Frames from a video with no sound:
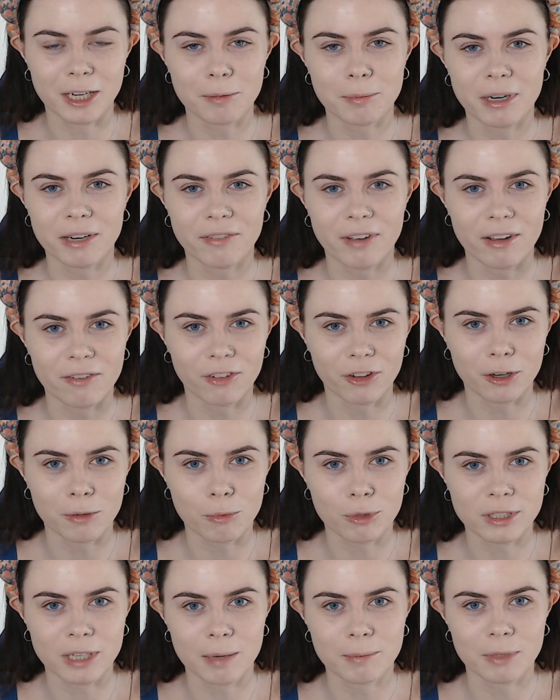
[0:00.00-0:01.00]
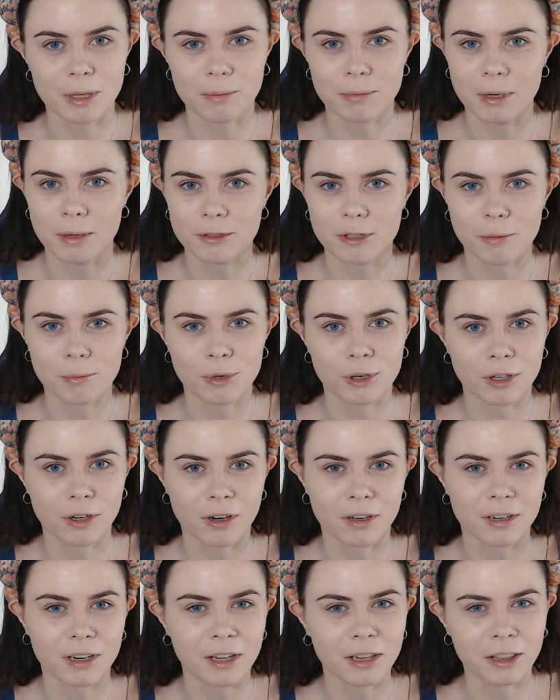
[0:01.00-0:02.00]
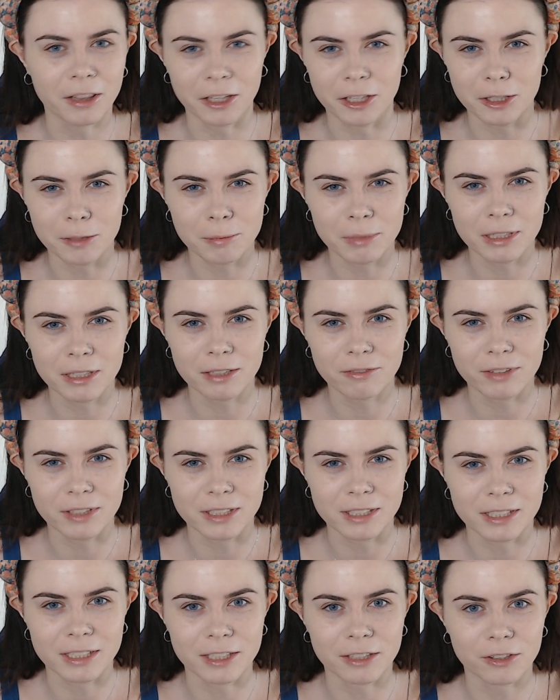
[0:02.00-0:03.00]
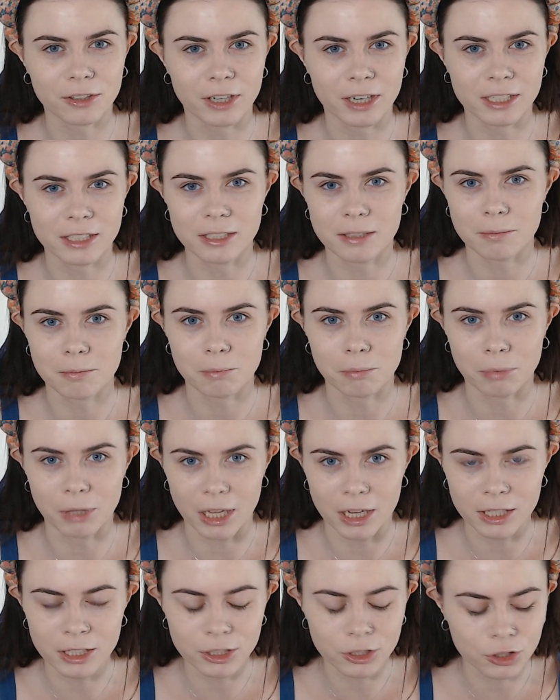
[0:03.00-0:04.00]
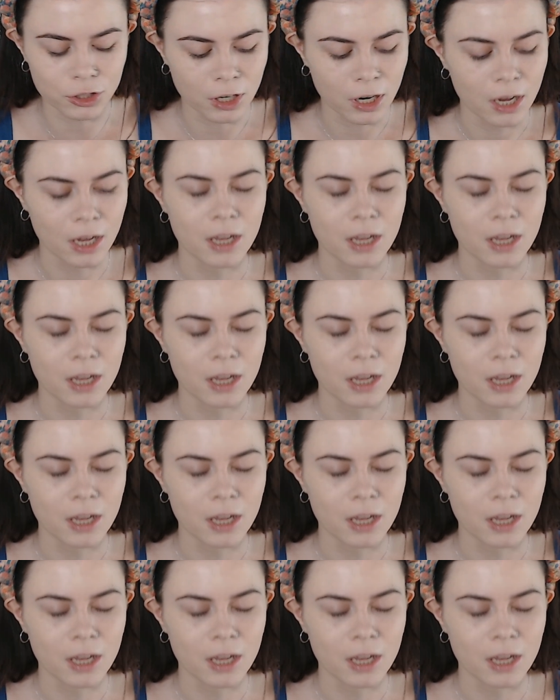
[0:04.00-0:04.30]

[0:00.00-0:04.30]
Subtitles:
but if I have a little more time, sometimes I'll put on a little bit of concealer and some blush.